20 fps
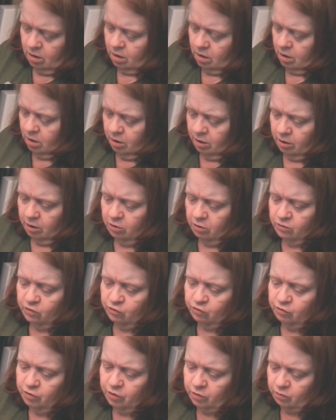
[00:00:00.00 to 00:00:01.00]
Now here's the
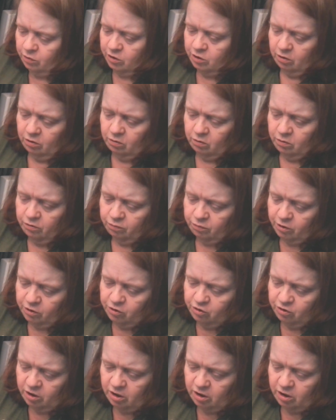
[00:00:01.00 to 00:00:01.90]
trick. When you go to thread your